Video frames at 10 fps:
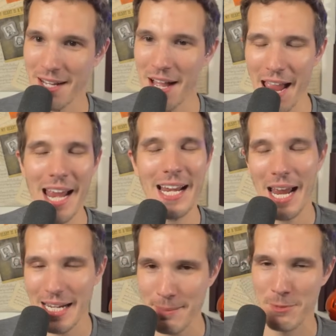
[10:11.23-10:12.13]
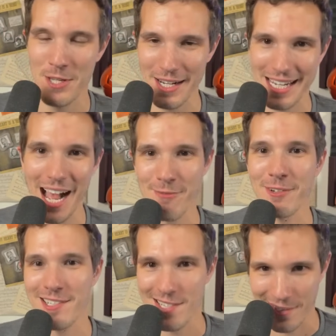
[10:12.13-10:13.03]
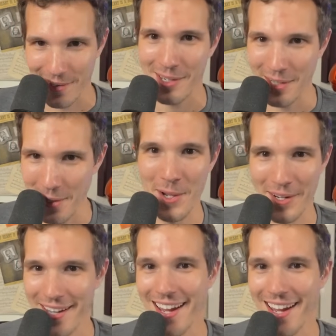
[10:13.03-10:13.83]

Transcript: 80% of confidence is looking good.